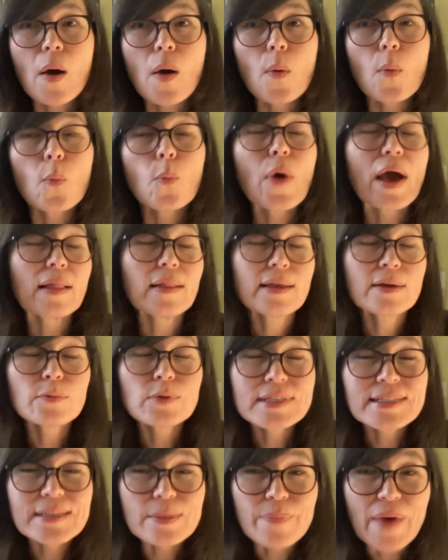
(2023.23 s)
Well, it
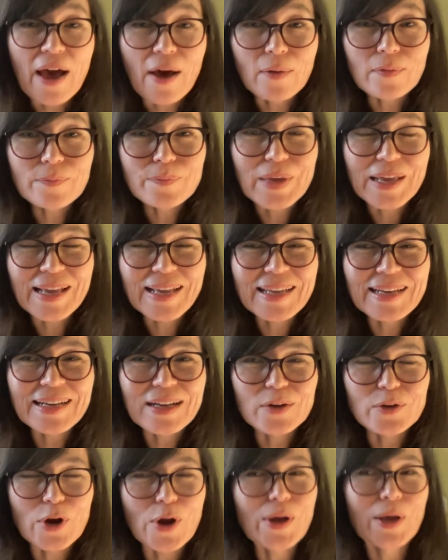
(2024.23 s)
was about
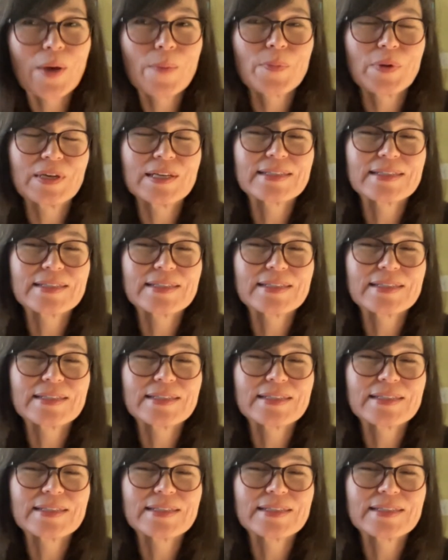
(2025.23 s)
growing up in